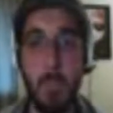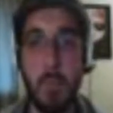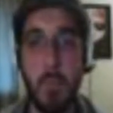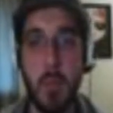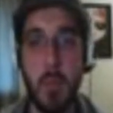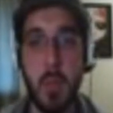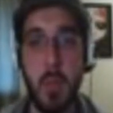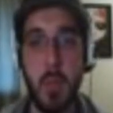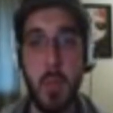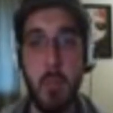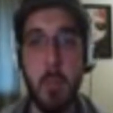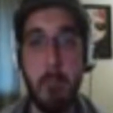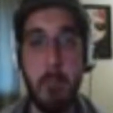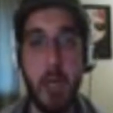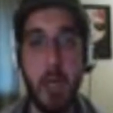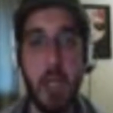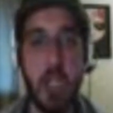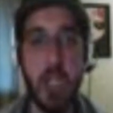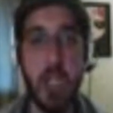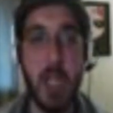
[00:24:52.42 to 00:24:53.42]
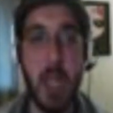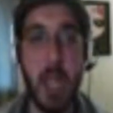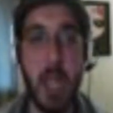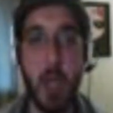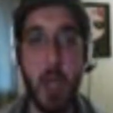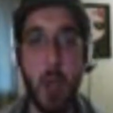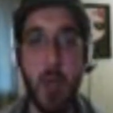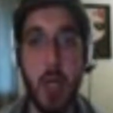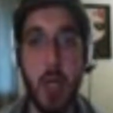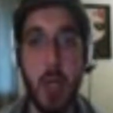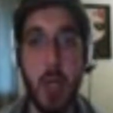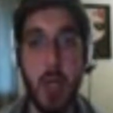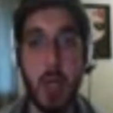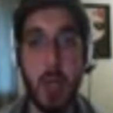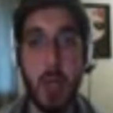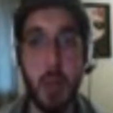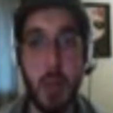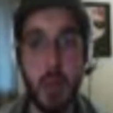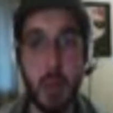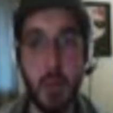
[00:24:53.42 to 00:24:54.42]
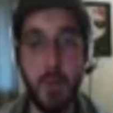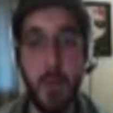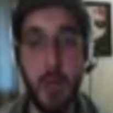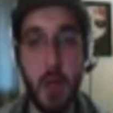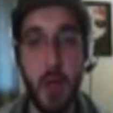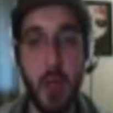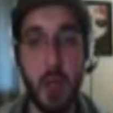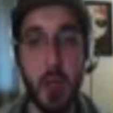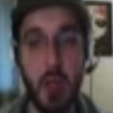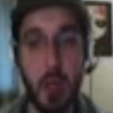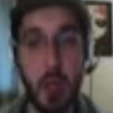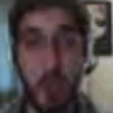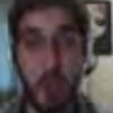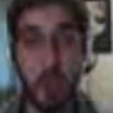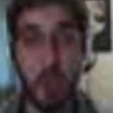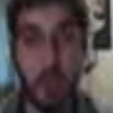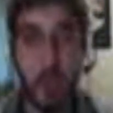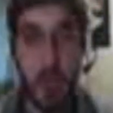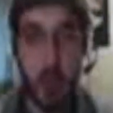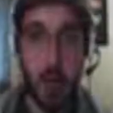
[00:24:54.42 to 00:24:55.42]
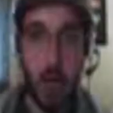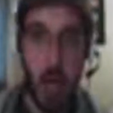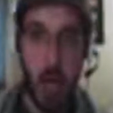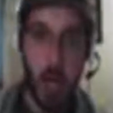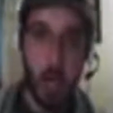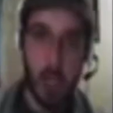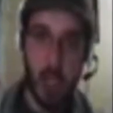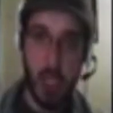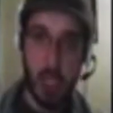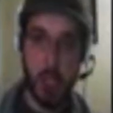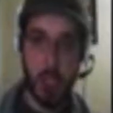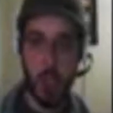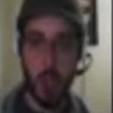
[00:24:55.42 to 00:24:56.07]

But she can't do nothing to Sapphira. So Sapphira is going